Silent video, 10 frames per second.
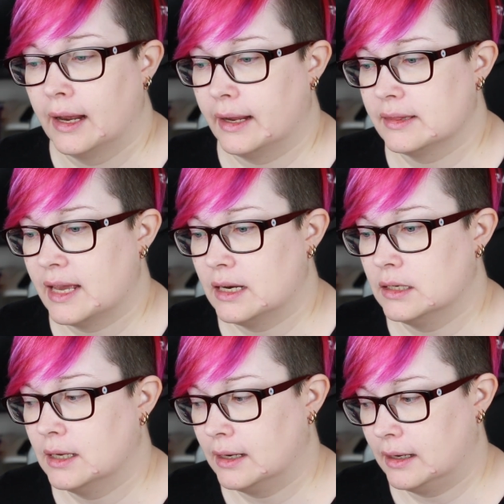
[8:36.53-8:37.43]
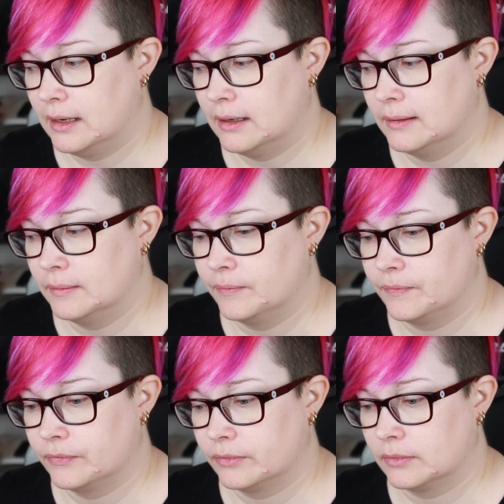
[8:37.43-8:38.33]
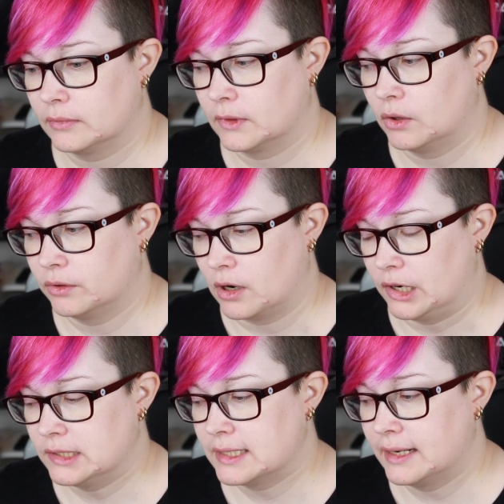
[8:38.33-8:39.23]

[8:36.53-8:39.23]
and then on the cards.